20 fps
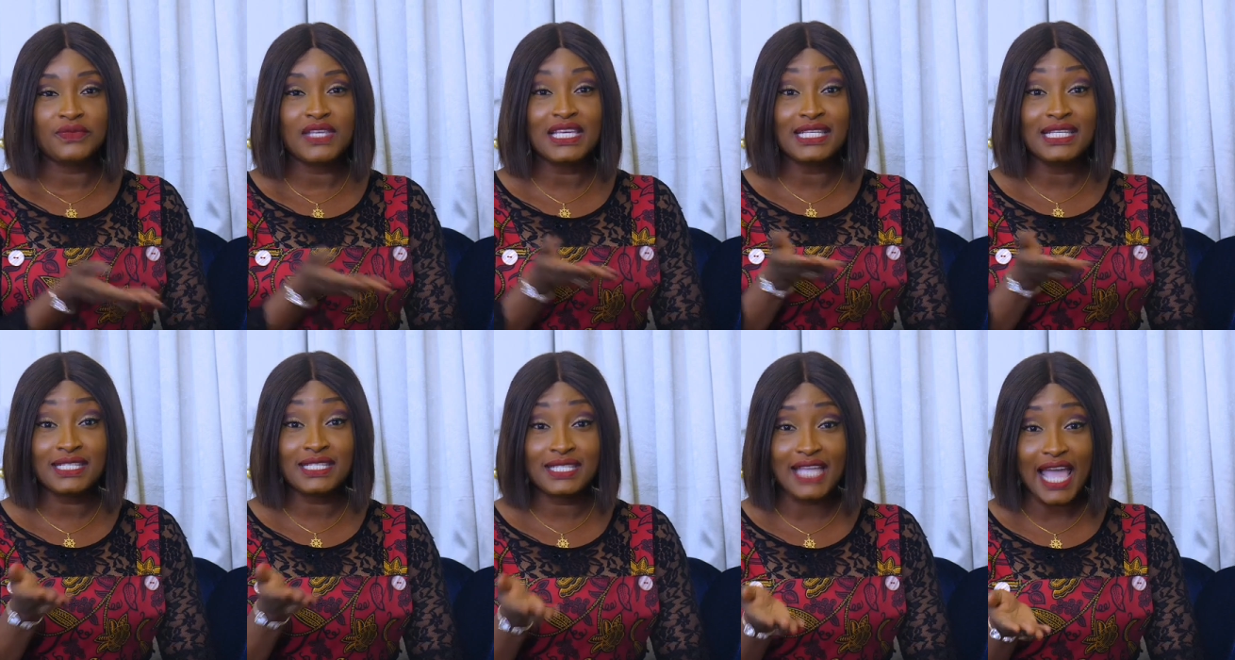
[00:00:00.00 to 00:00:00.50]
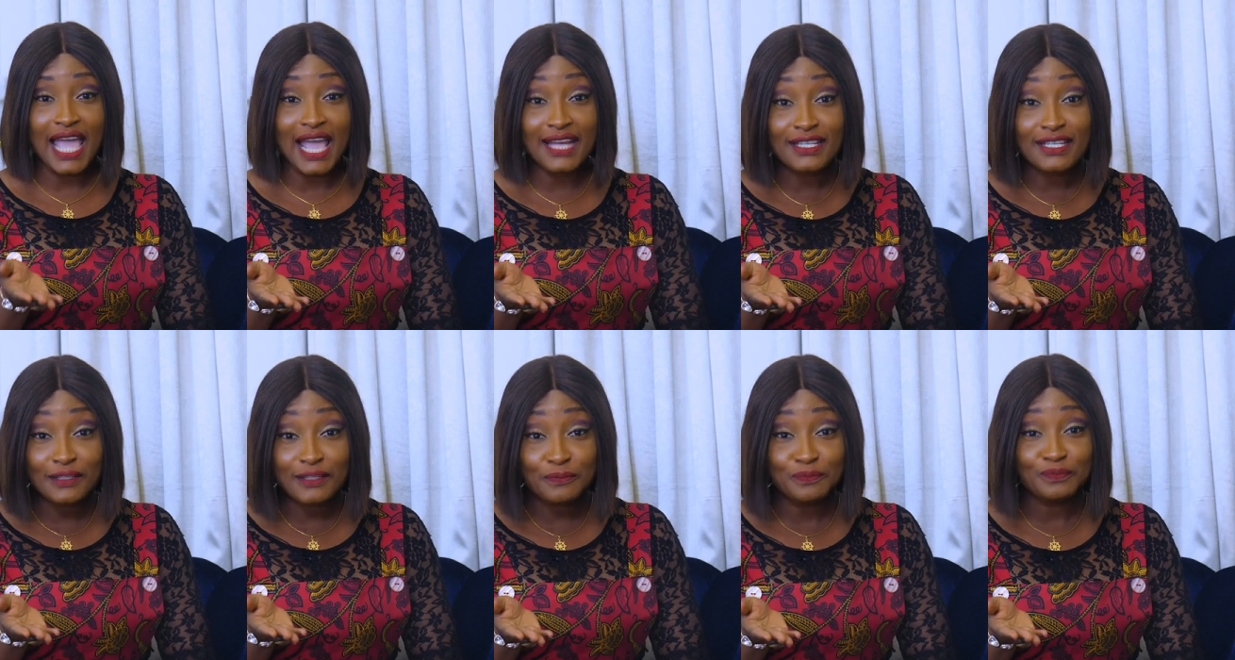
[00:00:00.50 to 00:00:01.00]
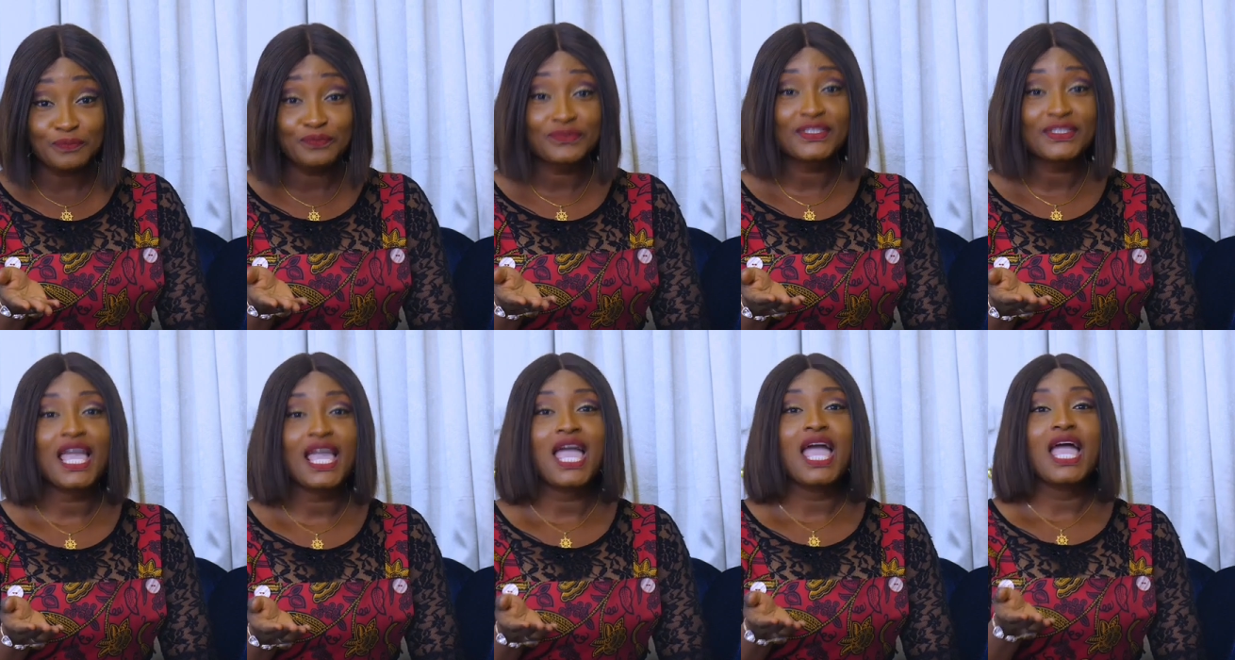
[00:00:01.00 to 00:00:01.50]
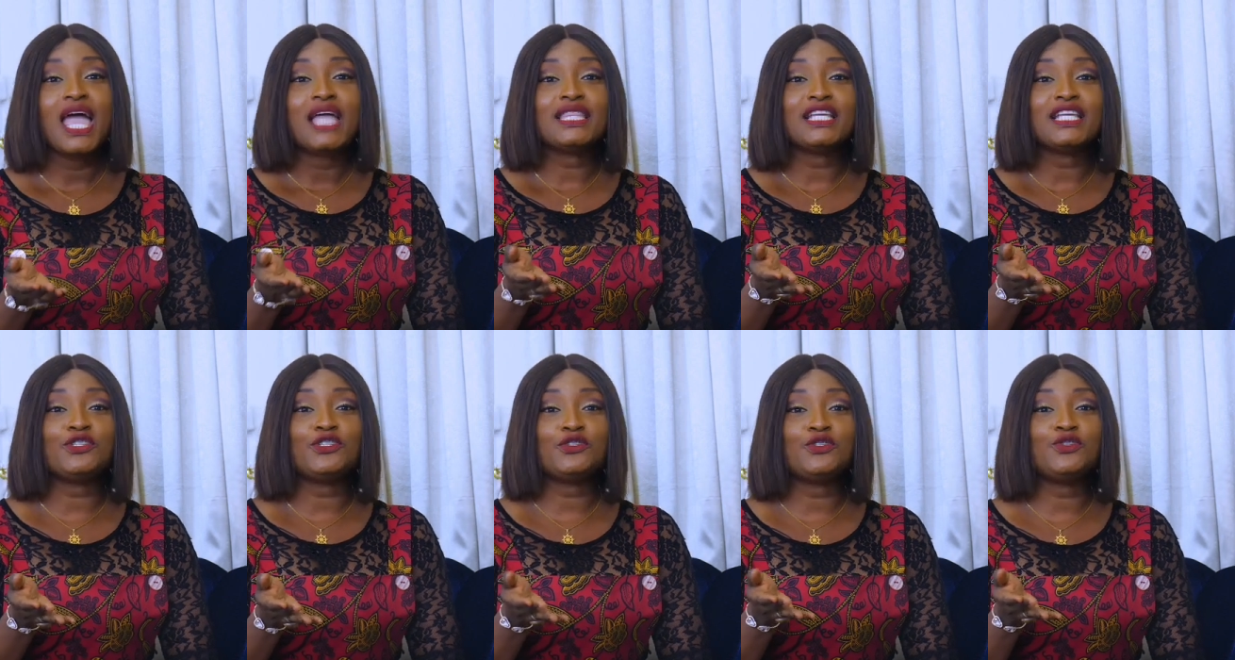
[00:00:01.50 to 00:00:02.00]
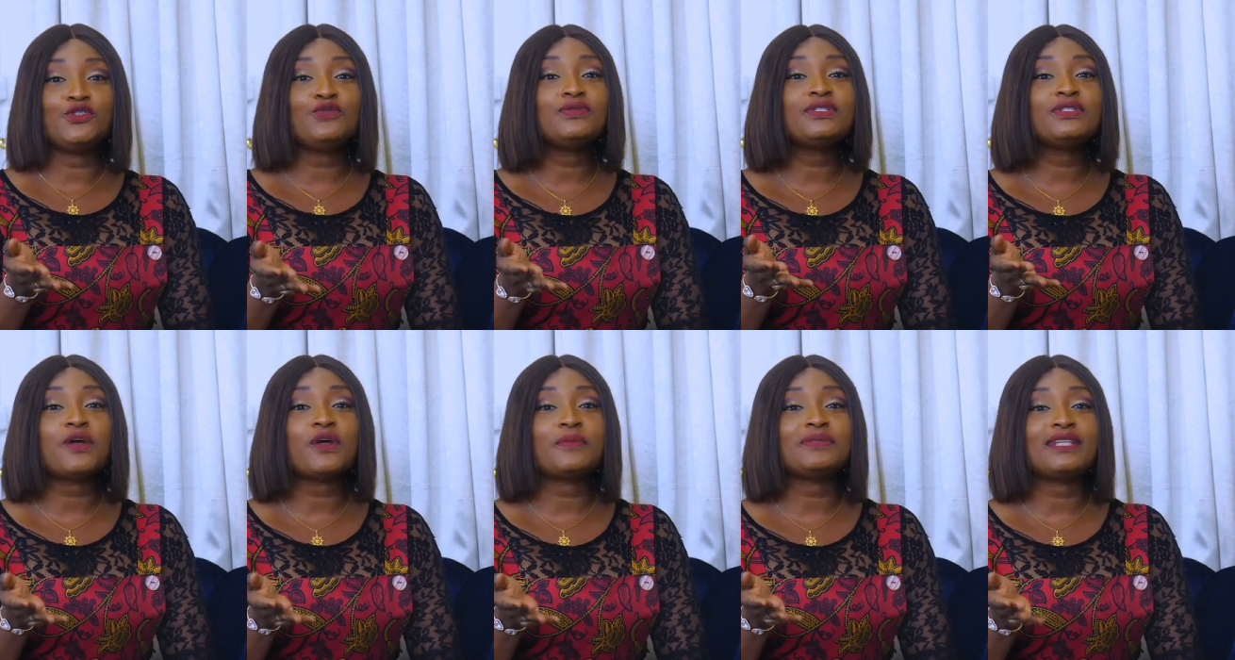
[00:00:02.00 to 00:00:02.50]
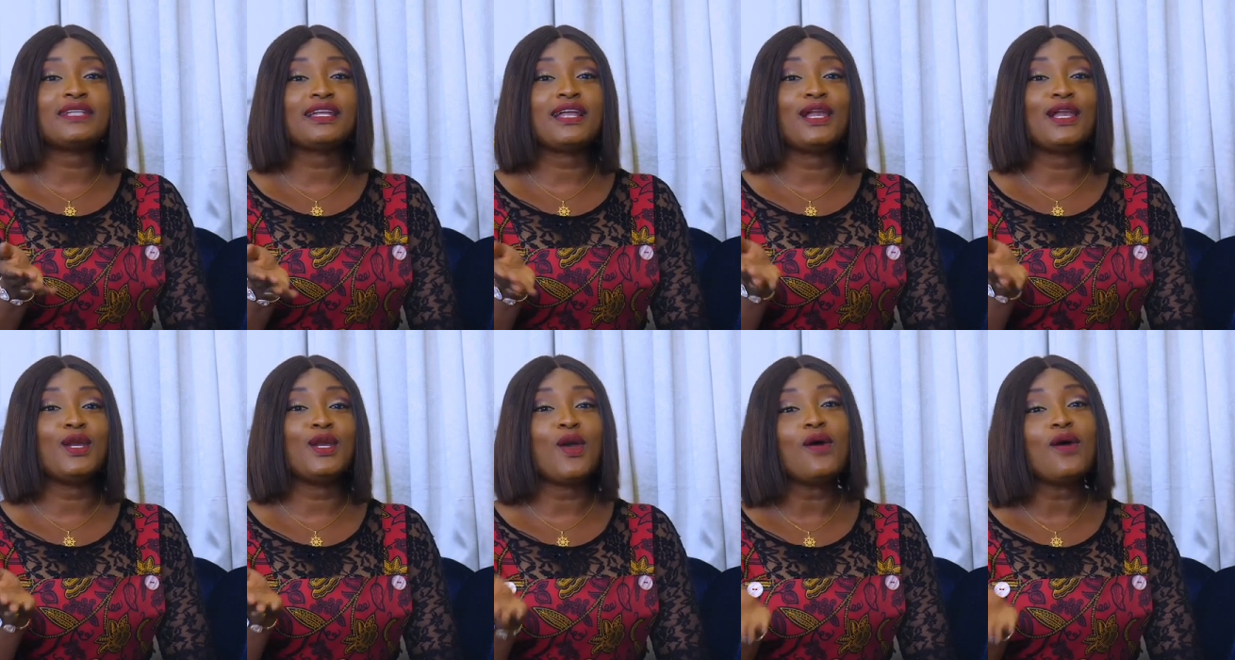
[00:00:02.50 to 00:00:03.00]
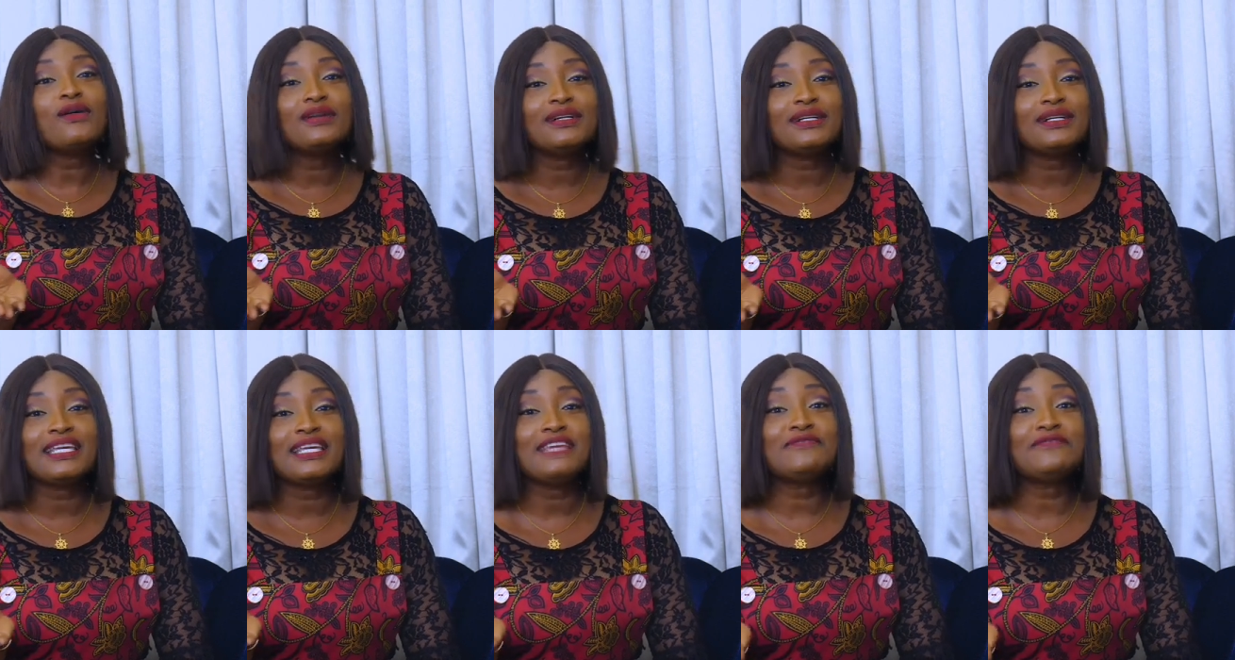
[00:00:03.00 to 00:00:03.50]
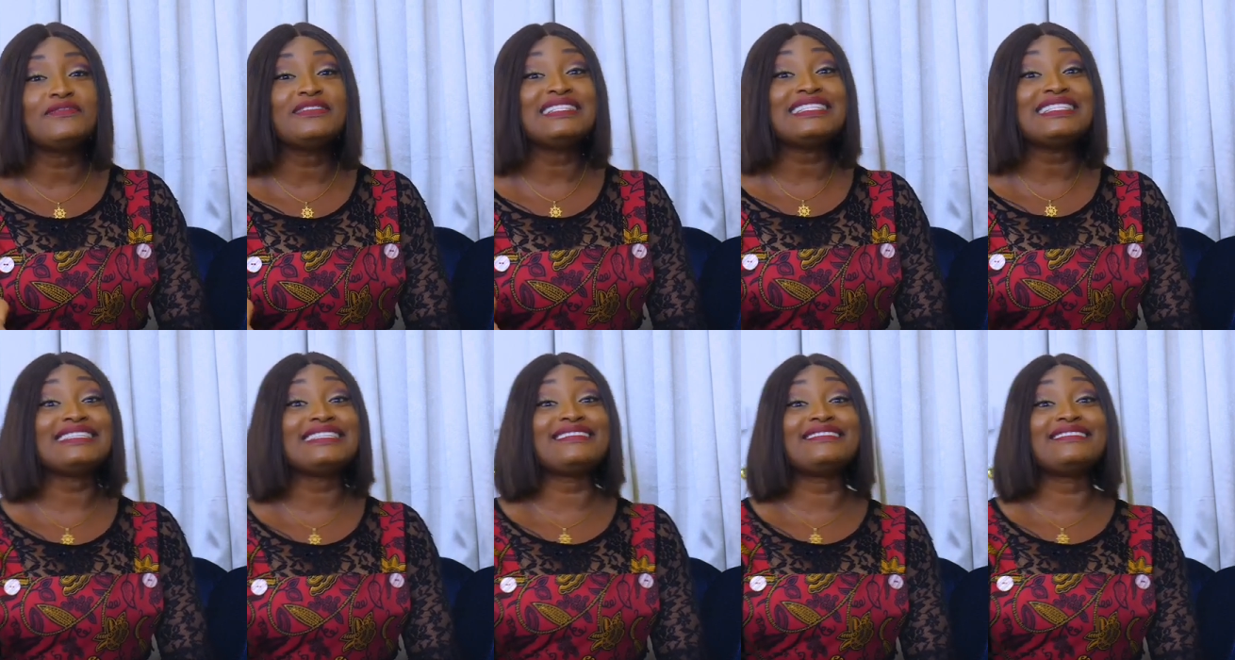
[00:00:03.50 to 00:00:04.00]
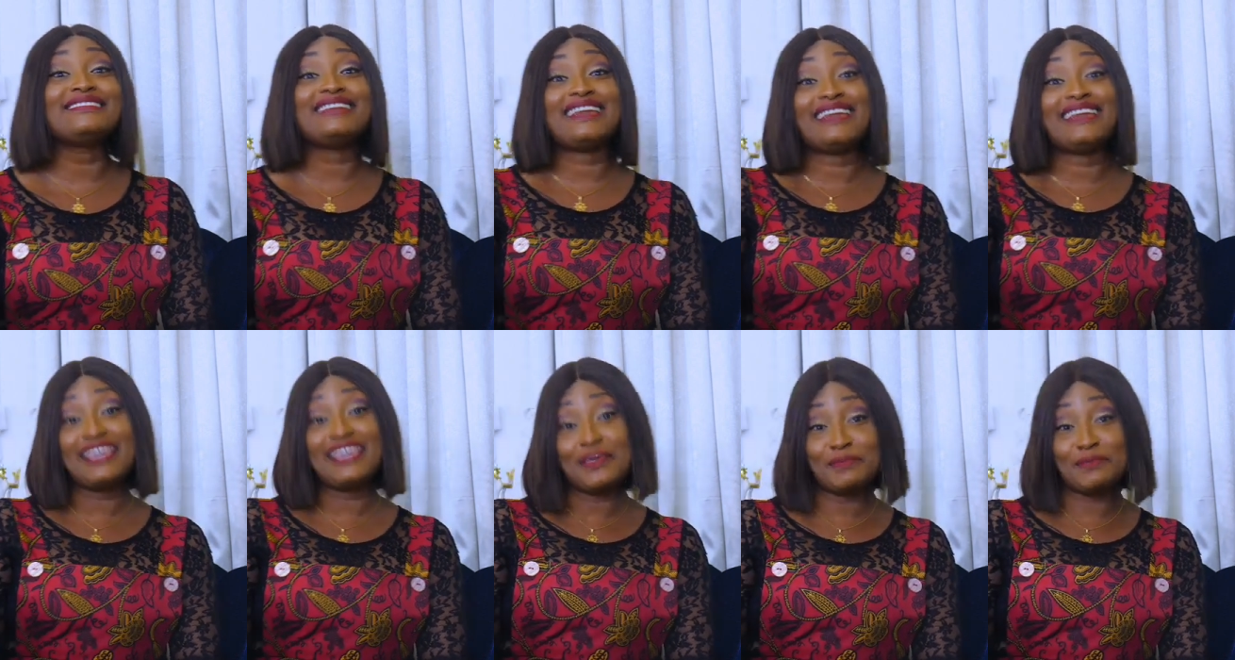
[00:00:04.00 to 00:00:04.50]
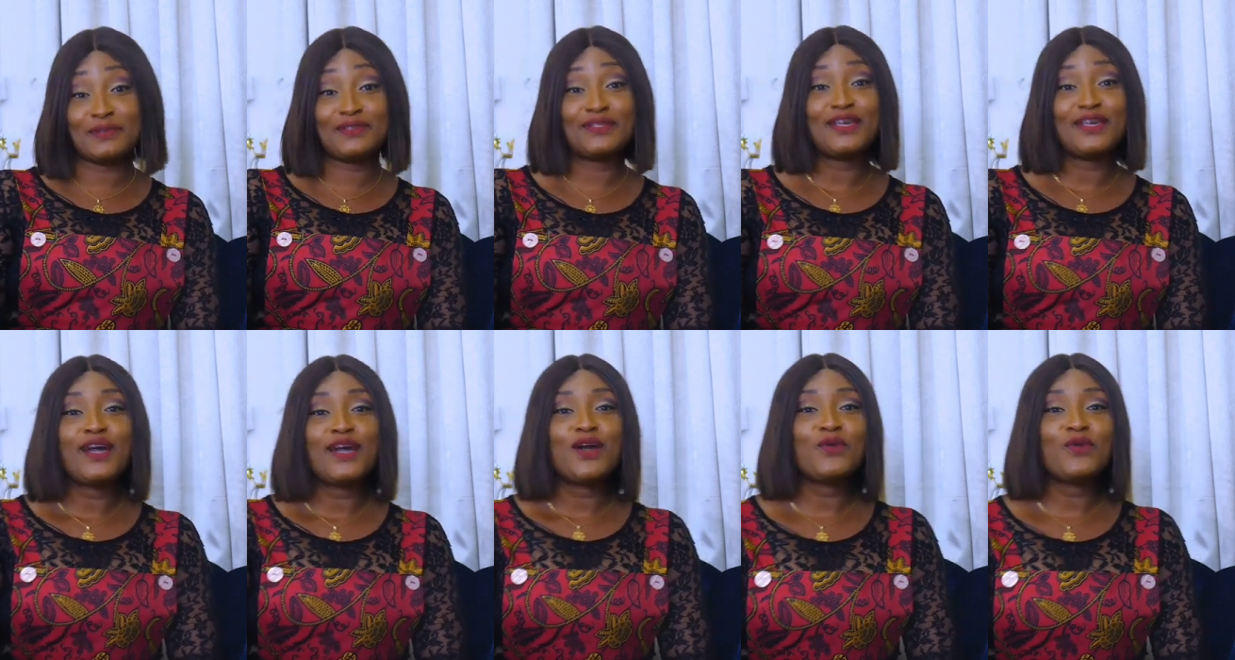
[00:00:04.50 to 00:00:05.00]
Instead, they should choose tops that are long, even till the hips,